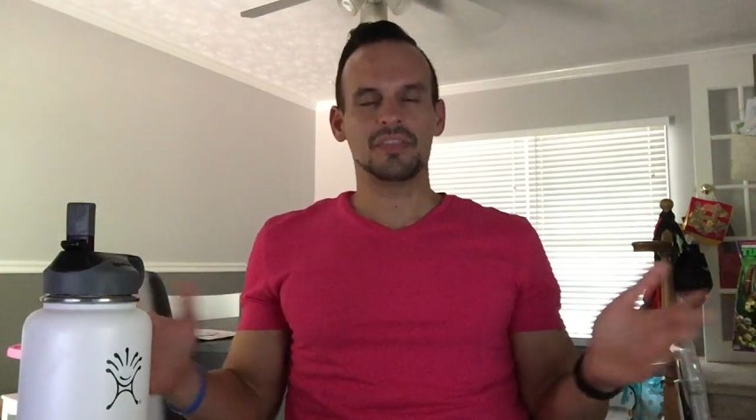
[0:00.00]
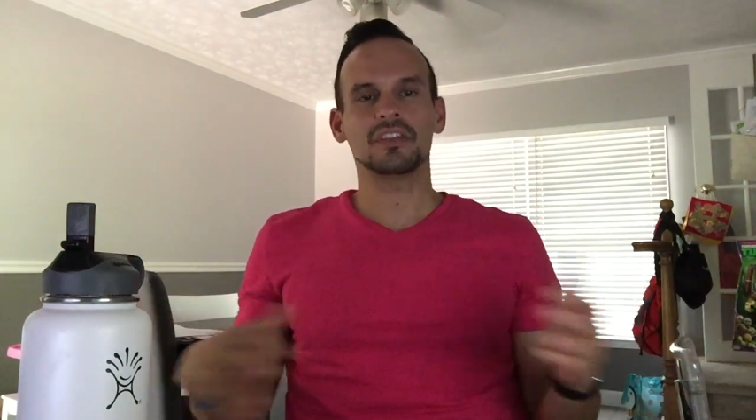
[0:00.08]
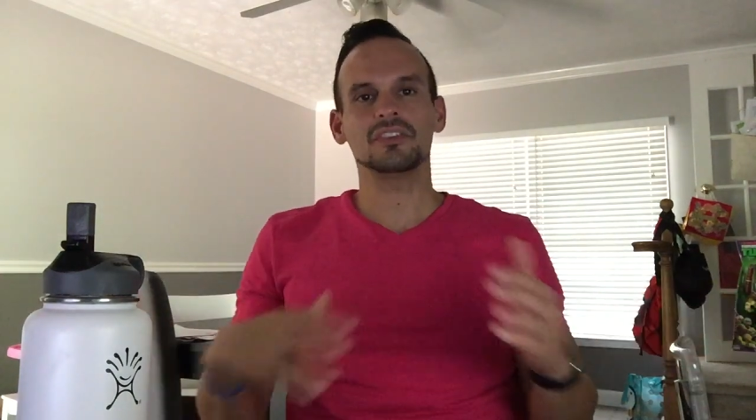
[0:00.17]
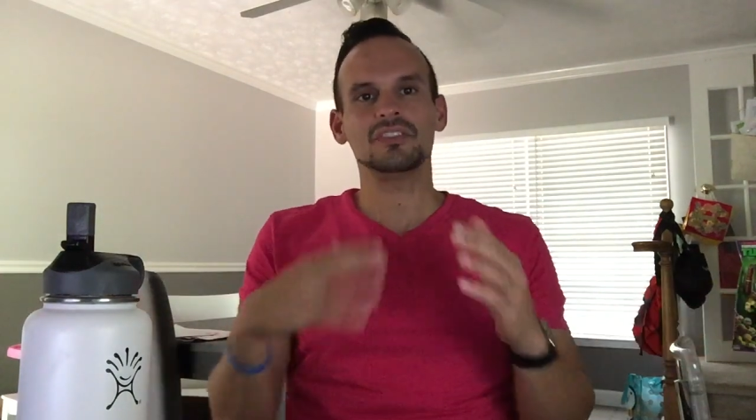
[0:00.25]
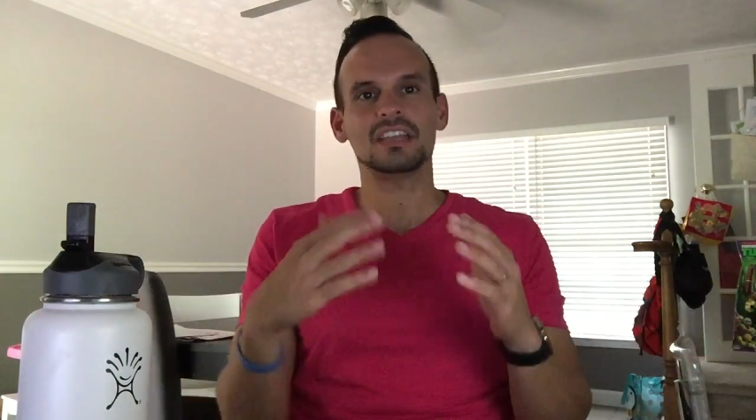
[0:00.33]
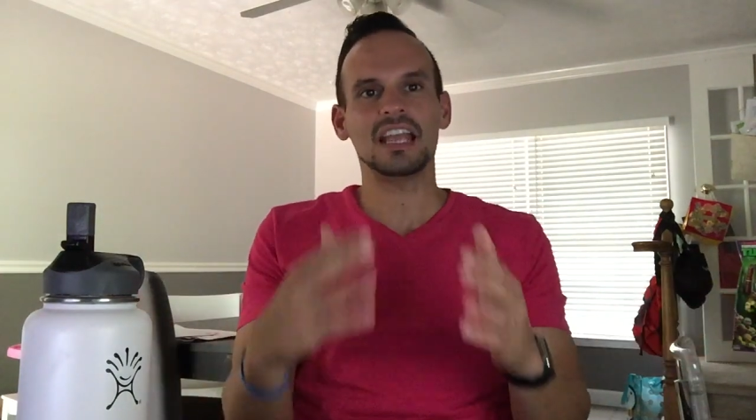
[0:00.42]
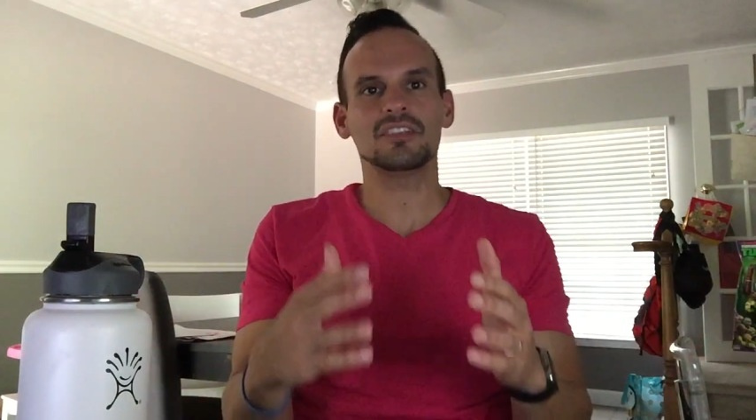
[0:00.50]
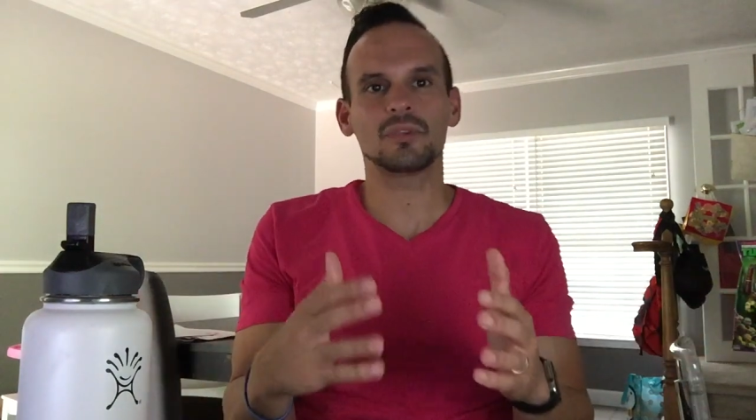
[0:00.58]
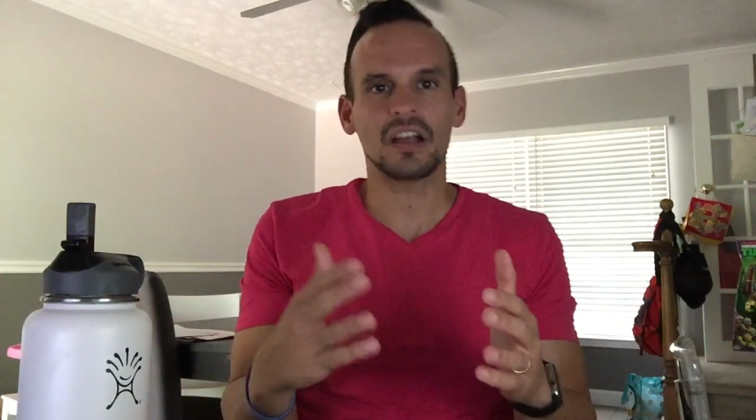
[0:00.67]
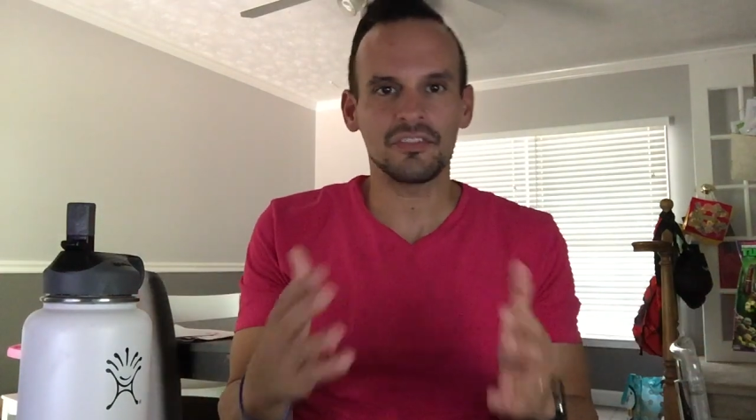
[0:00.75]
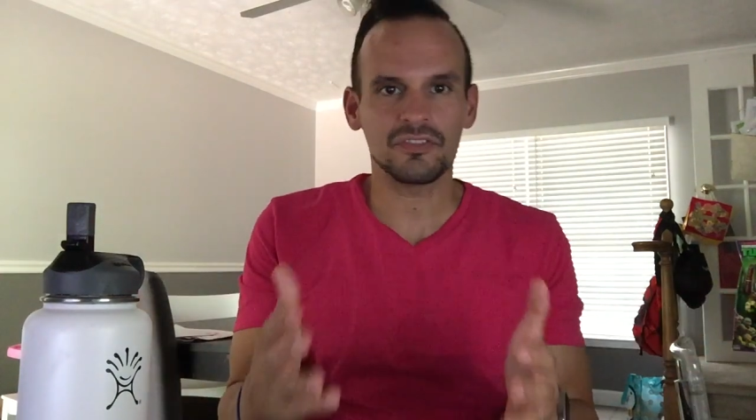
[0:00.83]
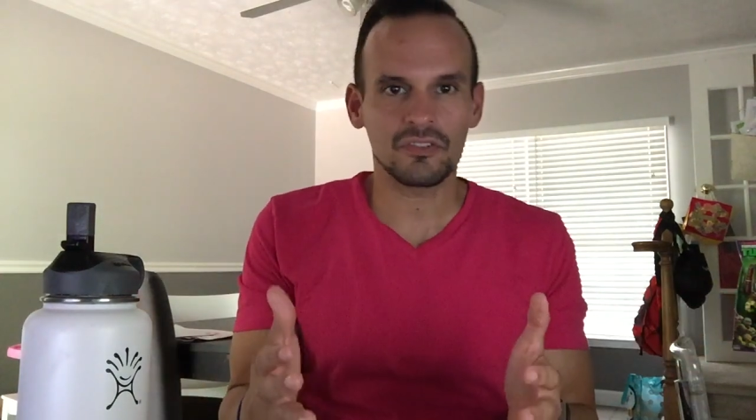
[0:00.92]
There's days
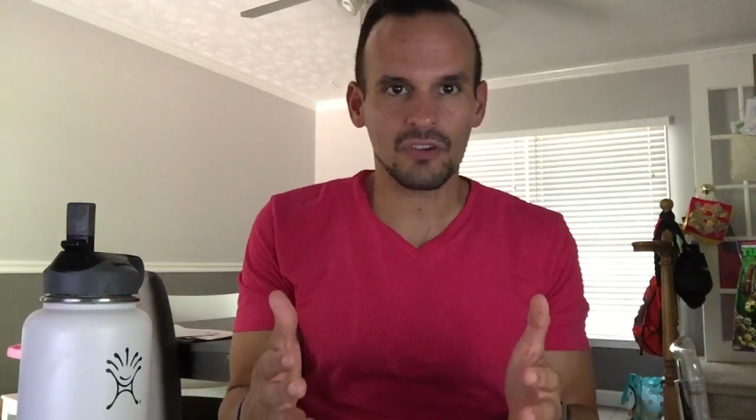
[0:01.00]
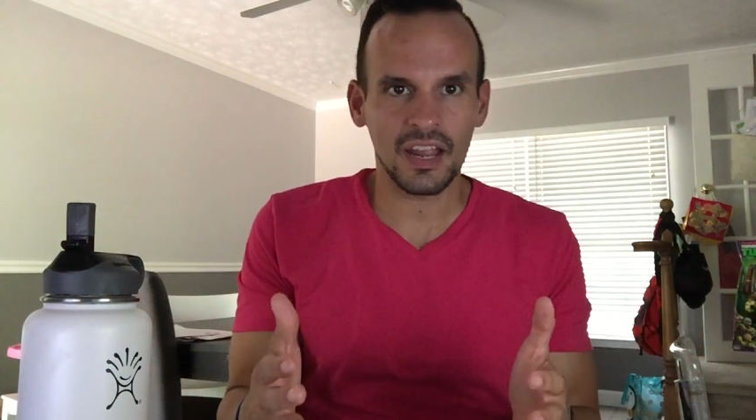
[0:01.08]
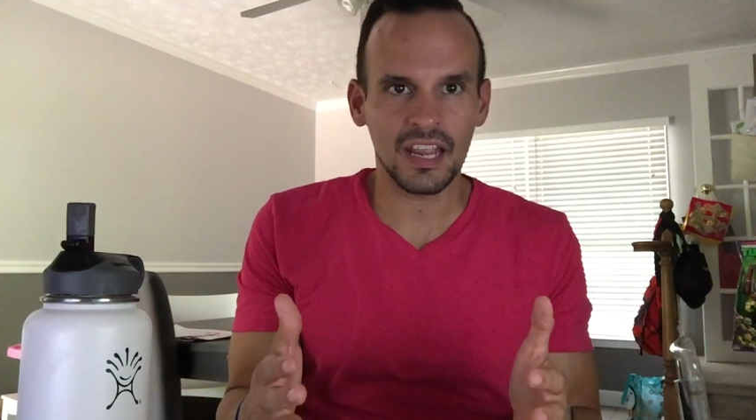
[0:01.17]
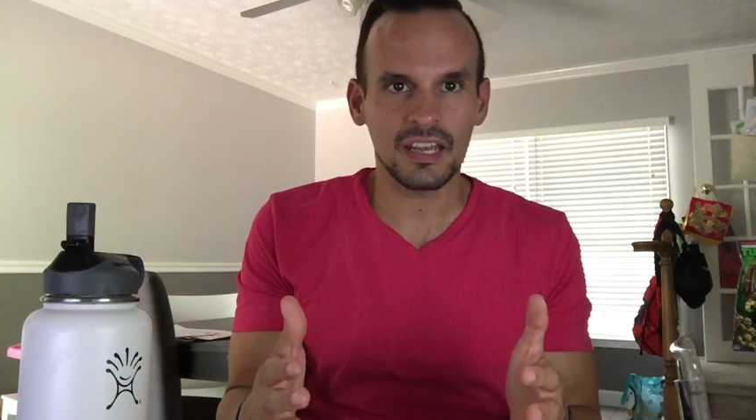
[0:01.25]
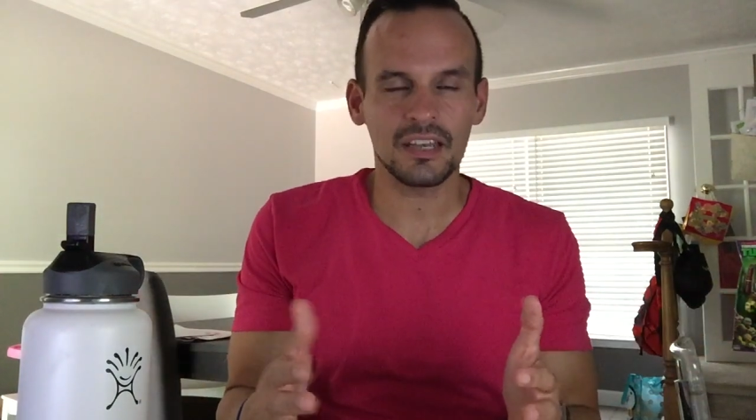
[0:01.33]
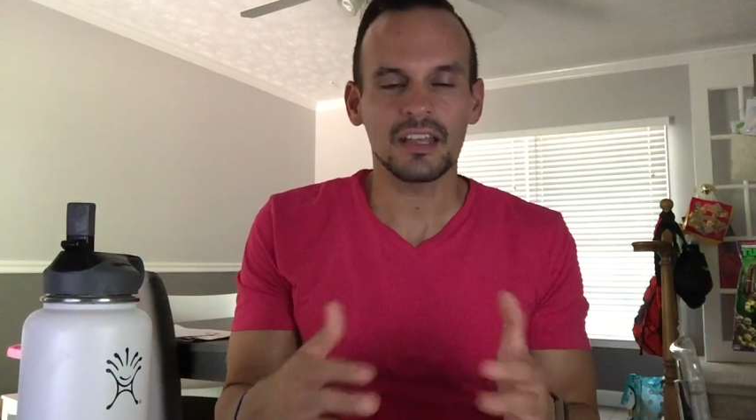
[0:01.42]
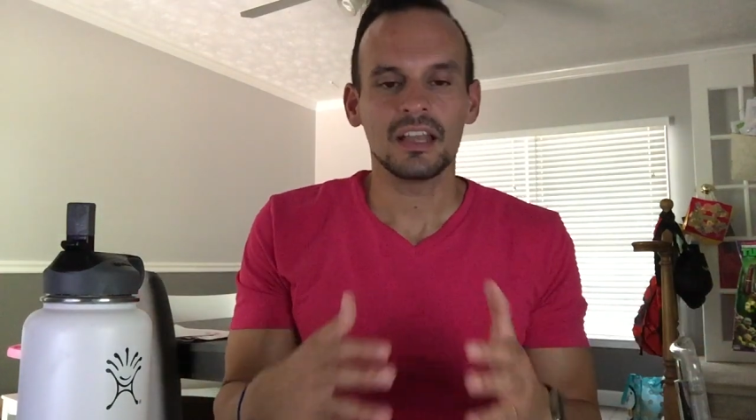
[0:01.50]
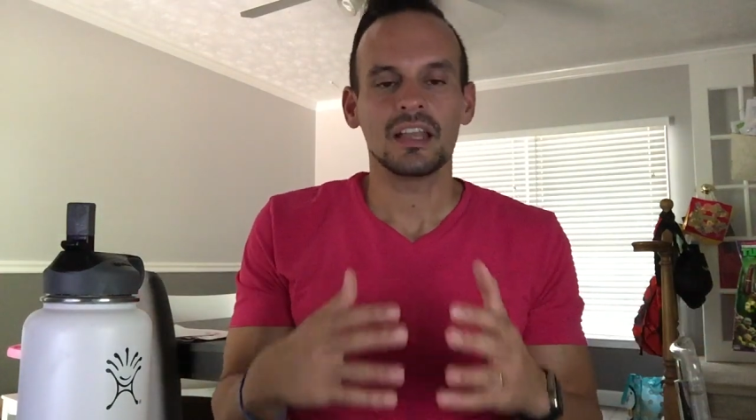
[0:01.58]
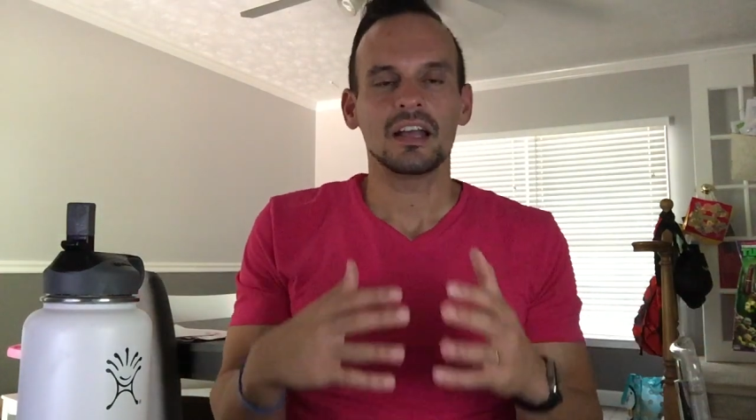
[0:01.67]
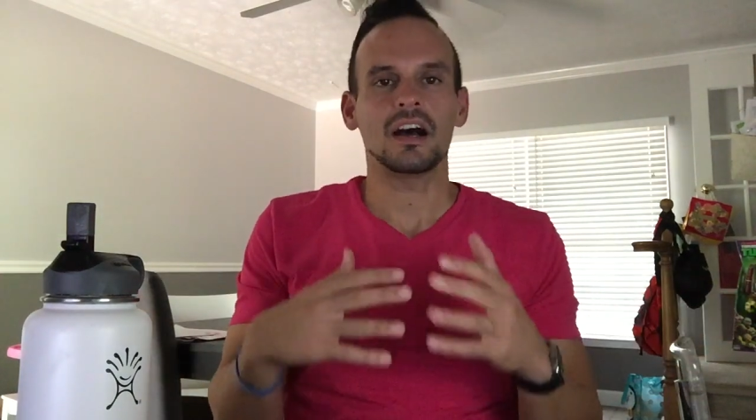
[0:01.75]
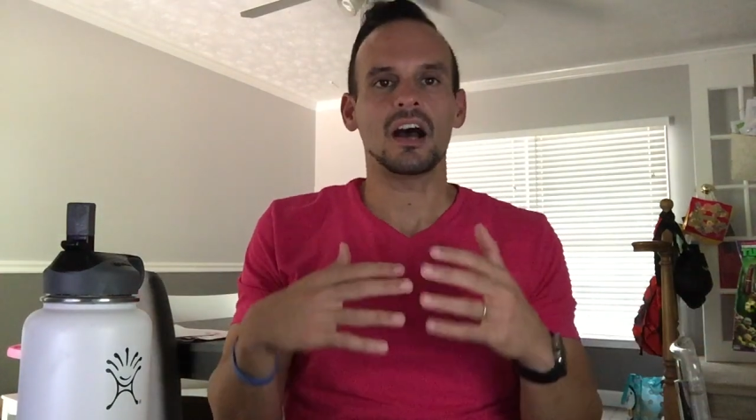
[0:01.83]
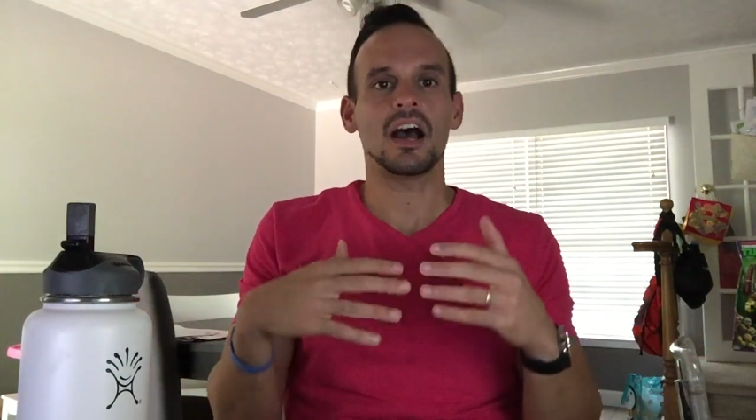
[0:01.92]
where I've trained
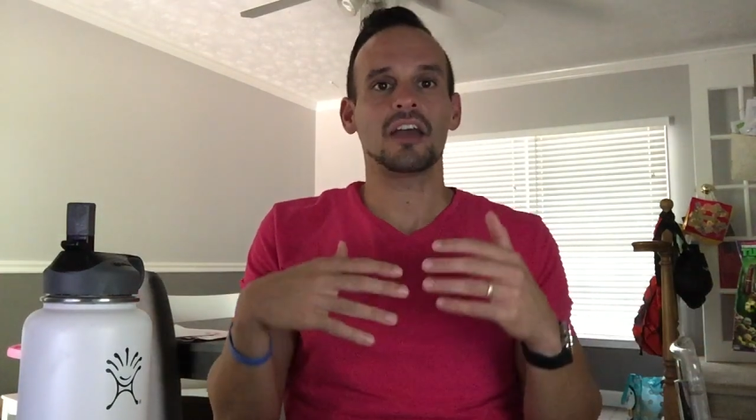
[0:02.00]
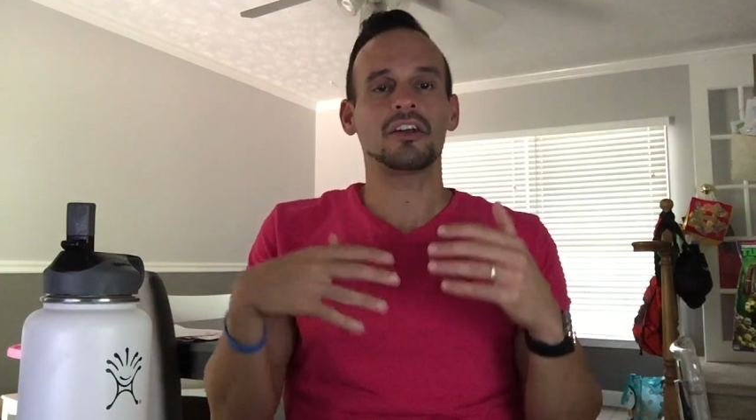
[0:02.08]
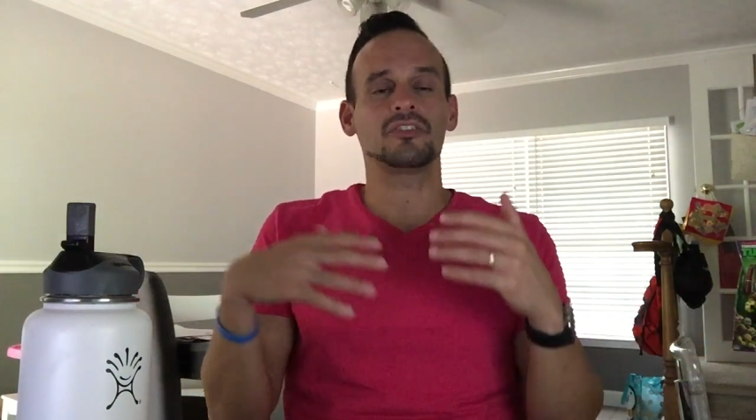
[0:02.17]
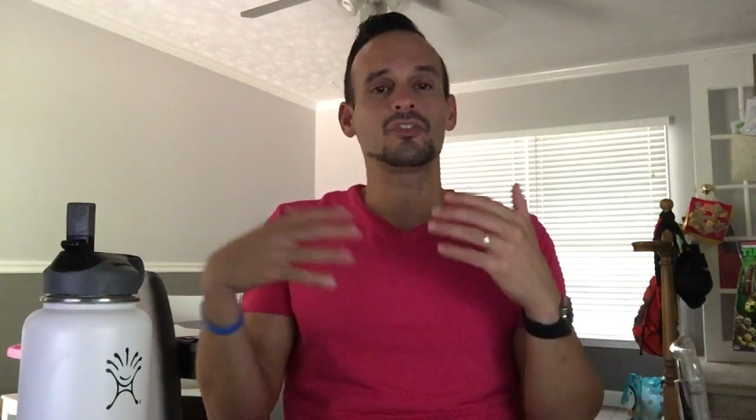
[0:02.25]
uh,